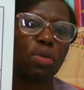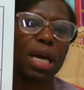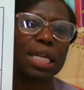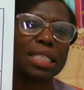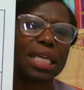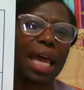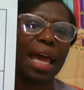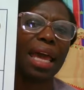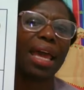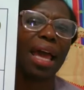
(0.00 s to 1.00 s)
we're gonna
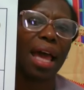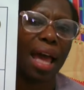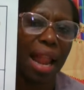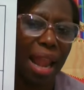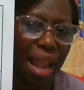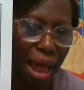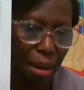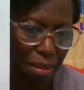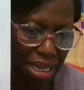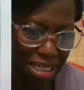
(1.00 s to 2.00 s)
say la
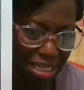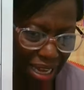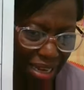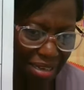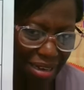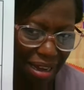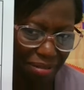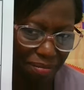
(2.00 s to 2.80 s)
manzana.